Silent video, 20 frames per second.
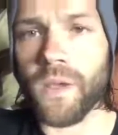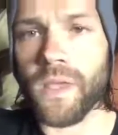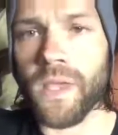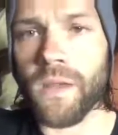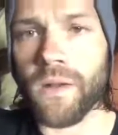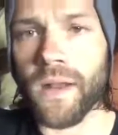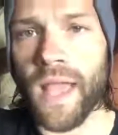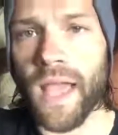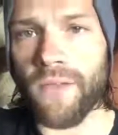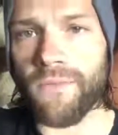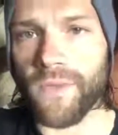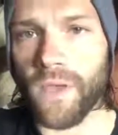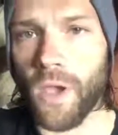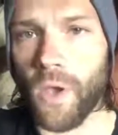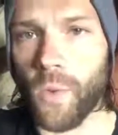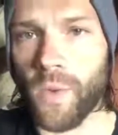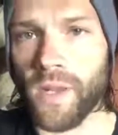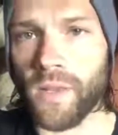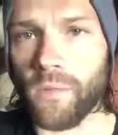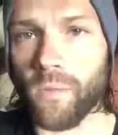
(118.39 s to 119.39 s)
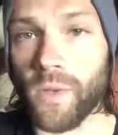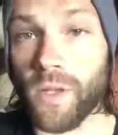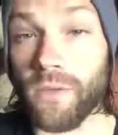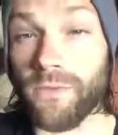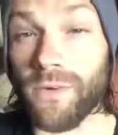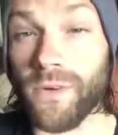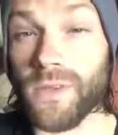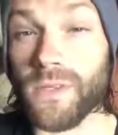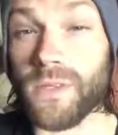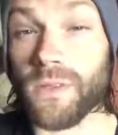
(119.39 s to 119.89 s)
a year and a half ago when it
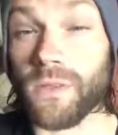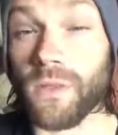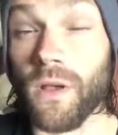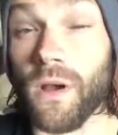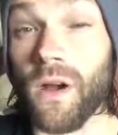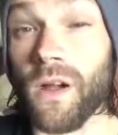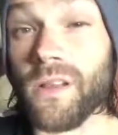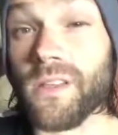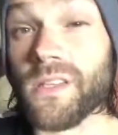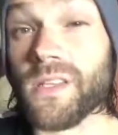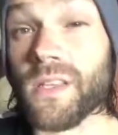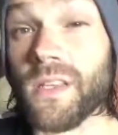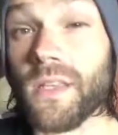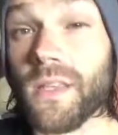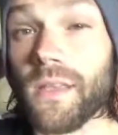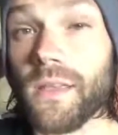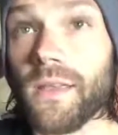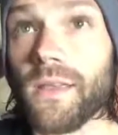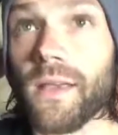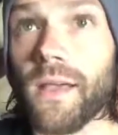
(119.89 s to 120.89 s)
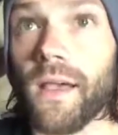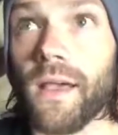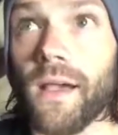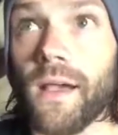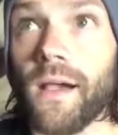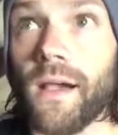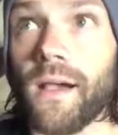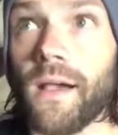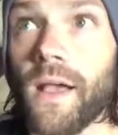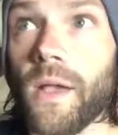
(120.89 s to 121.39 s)
first launched,
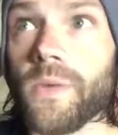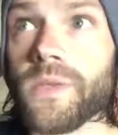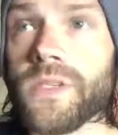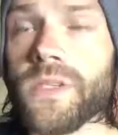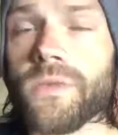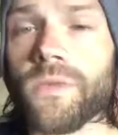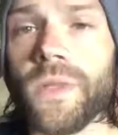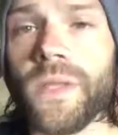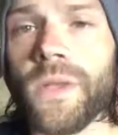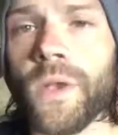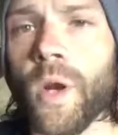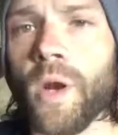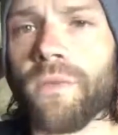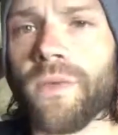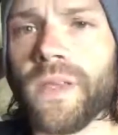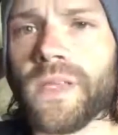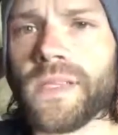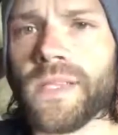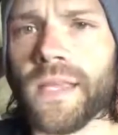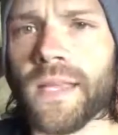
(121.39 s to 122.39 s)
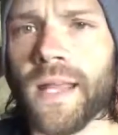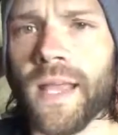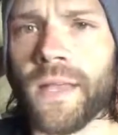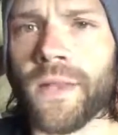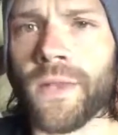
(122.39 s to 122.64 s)
I was just really nervous, and I